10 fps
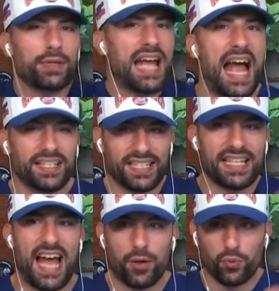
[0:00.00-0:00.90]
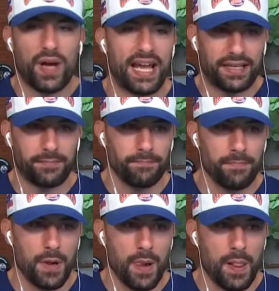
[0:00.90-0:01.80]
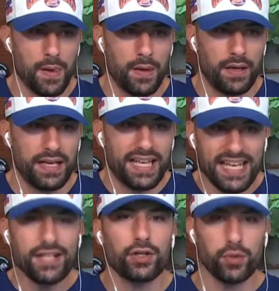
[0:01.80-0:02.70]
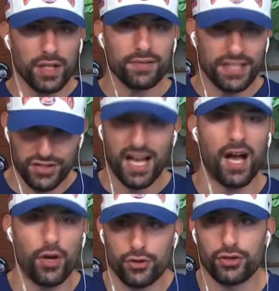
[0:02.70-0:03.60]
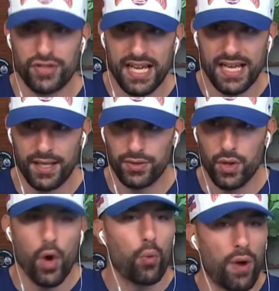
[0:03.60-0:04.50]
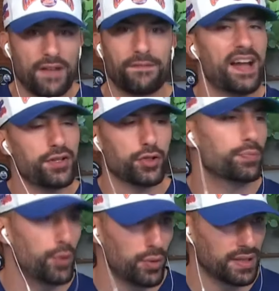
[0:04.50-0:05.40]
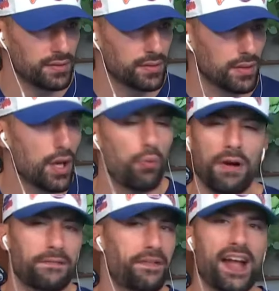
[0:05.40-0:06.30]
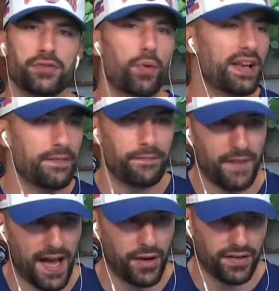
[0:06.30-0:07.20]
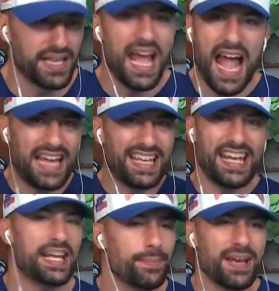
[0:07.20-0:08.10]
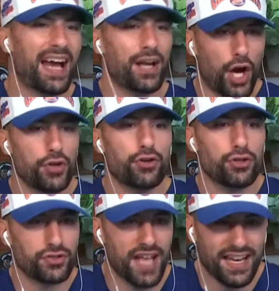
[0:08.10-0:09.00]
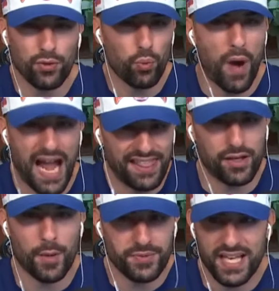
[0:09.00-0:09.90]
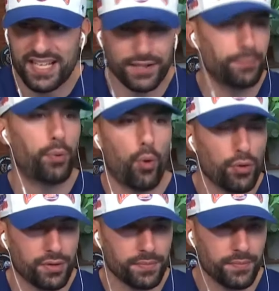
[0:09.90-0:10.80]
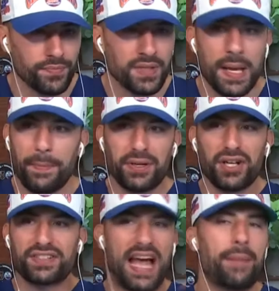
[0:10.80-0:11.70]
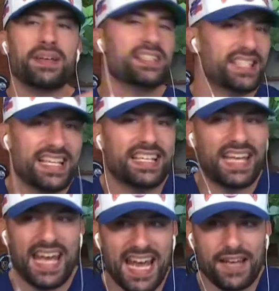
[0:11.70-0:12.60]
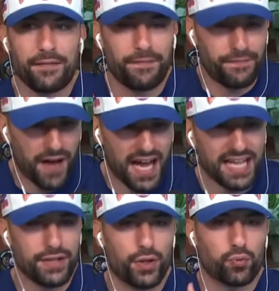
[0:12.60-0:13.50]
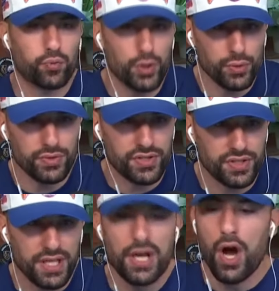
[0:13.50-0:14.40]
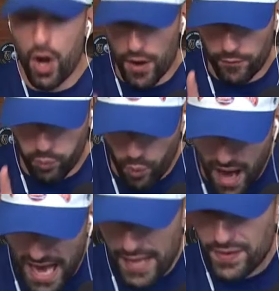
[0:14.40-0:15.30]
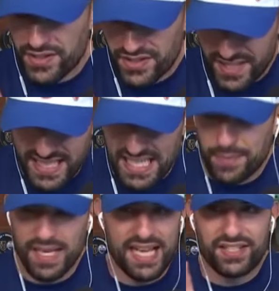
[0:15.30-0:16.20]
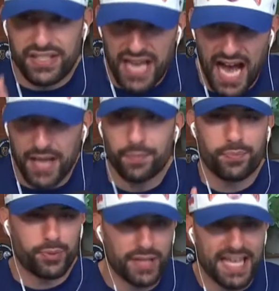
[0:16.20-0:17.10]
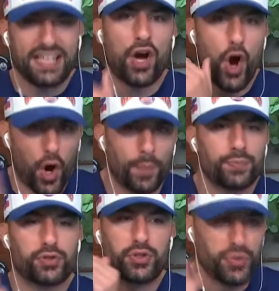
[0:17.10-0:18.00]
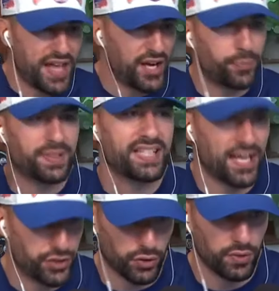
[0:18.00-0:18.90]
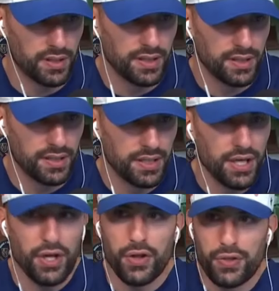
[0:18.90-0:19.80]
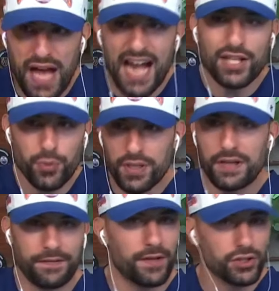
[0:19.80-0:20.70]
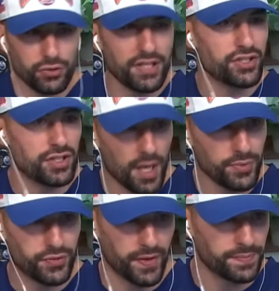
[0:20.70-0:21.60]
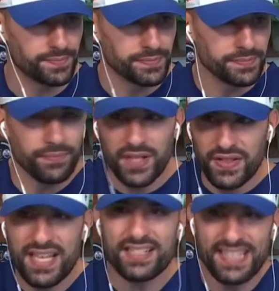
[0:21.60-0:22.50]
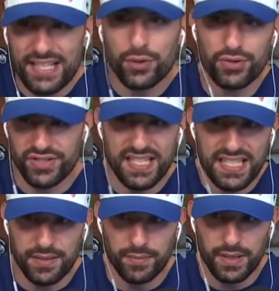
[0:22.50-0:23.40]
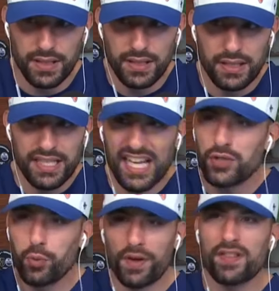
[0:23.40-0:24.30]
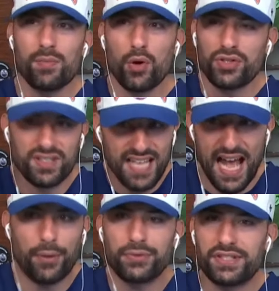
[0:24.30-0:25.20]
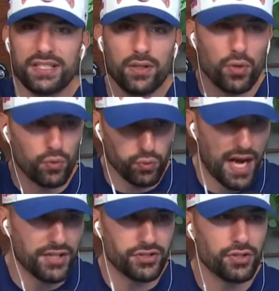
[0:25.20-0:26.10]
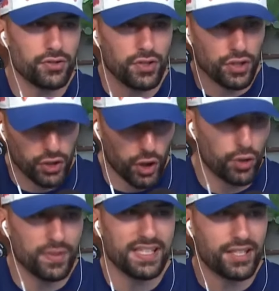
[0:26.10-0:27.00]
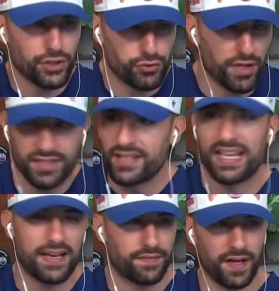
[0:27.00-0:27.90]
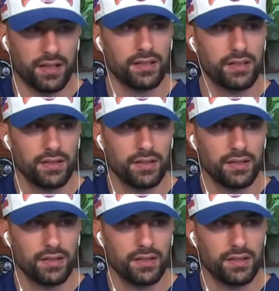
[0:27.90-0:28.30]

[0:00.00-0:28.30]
reacting that way, he clearly does not understand why fans are booing, why fans want him fired. And him not understanding why they're upset is important because that means he can't find the roots of why this team is not playing up to their potential. That's where the frustration comes from. This Eagles team is one of the most talented rosters currently constructed in the NFL.